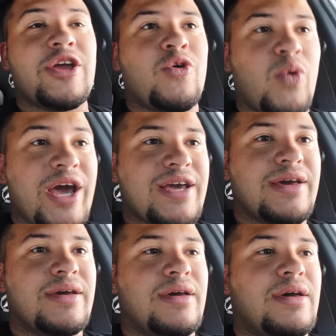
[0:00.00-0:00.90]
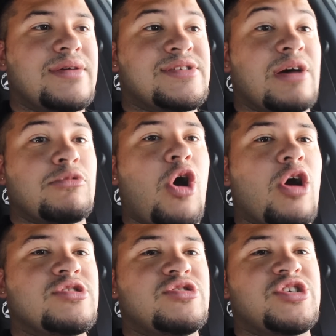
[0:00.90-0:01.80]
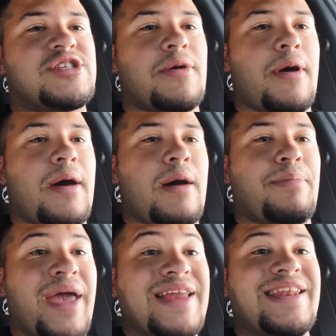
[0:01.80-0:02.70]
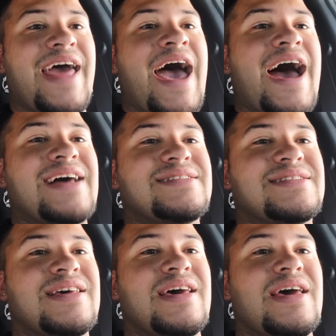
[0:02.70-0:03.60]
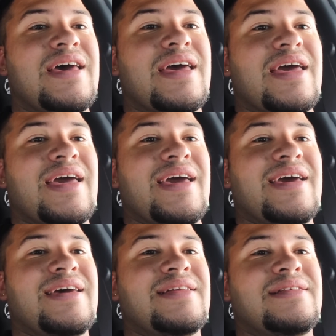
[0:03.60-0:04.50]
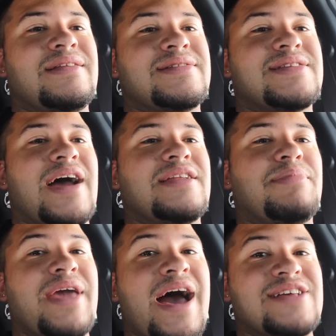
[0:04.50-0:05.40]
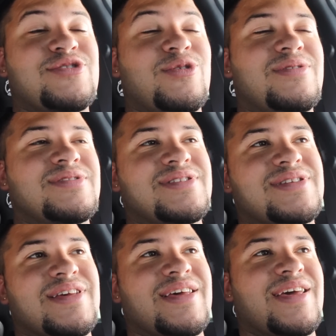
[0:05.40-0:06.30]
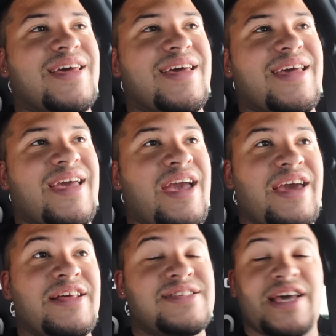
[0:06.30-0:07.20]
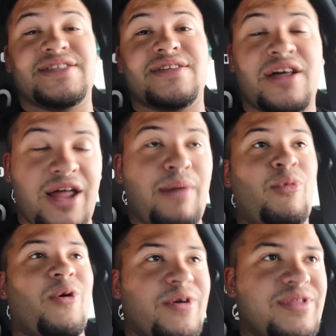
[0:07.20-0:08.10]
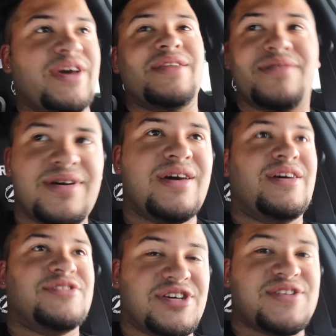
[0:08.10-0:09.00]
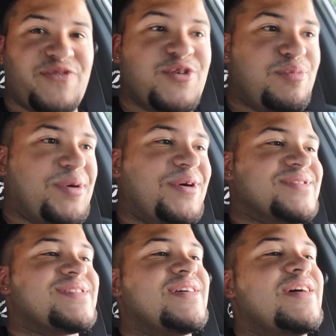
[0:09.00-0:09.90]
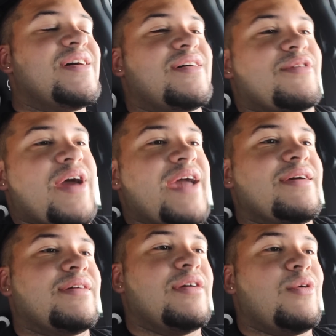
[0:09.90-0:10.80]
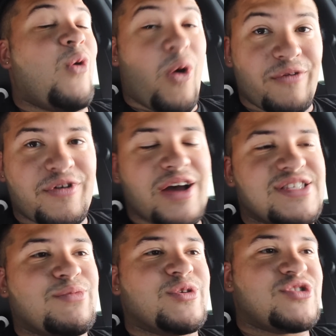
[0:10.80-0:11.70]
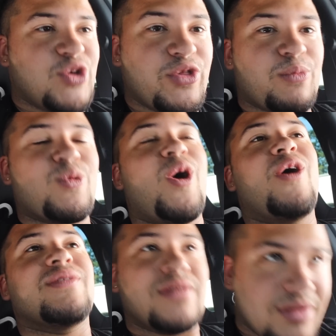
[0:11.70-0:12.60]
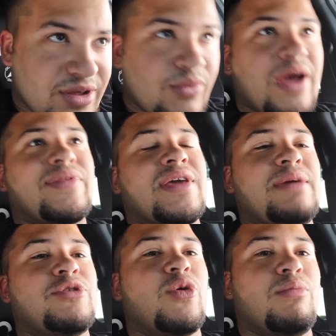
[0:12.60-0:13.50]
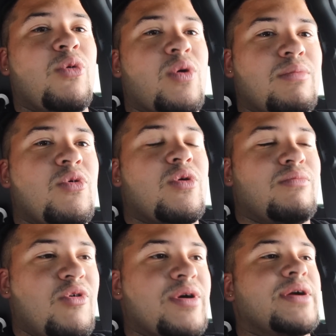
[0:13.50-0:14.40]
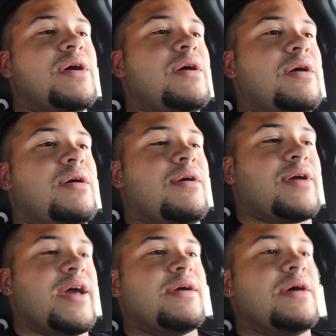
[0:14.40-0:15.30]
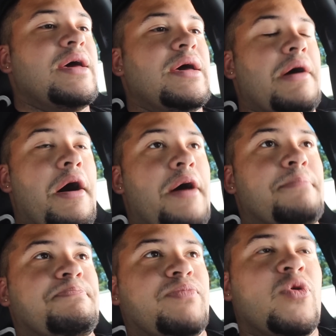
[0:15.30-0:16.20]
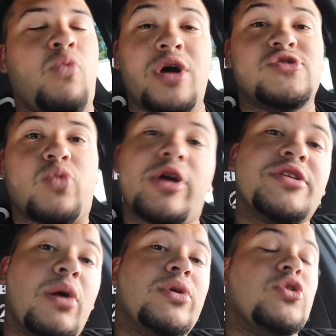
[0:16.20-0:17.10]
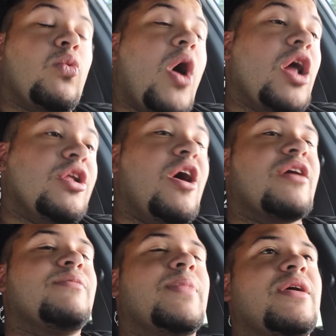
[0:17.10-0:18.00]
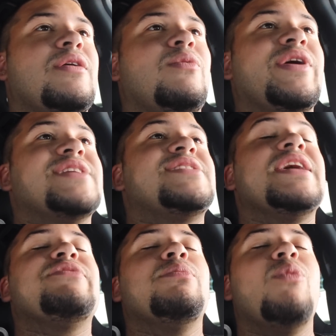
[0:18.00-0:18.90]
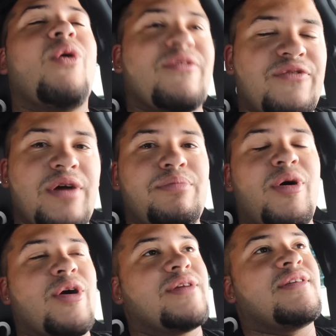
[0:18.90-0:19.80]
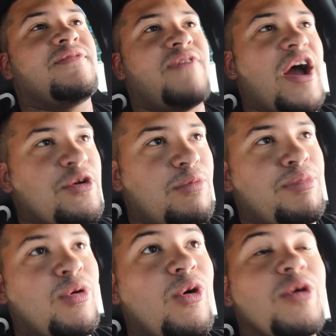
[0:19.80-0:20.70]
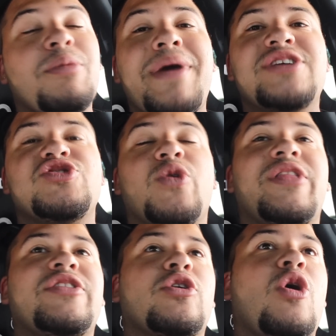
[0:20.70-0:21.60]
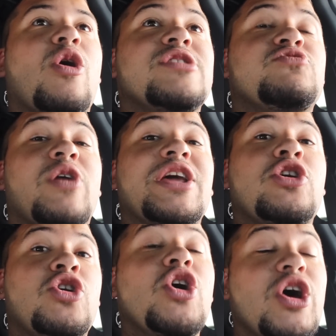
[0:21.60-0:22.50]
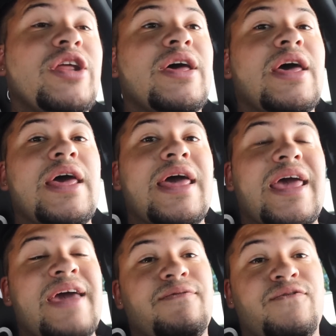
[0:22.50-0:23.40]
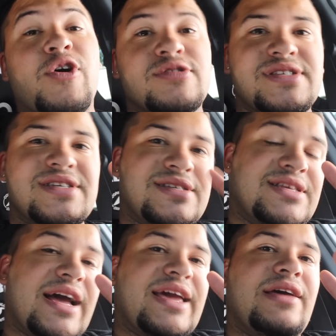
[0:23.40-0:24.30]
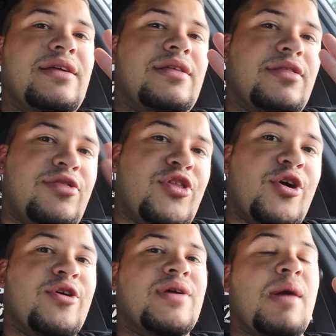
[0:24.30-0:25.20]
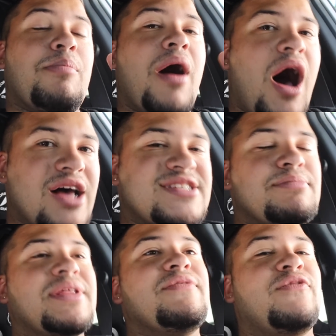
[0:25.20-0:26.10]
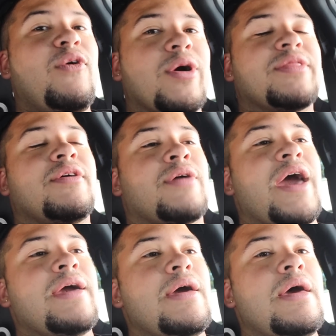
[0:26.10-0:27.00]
quick. Some cars are just a pain in the ass and decide to be assholes, and it takes a lot more than just a few pulls, okay? Or if customers do them wrong, then we have to keep doing more and more and more, okay? Once we are done with the Wot log, we get to even more fun part, the final pull, to make sure that the car is running good in first, second, third, and possibly fourth, okay?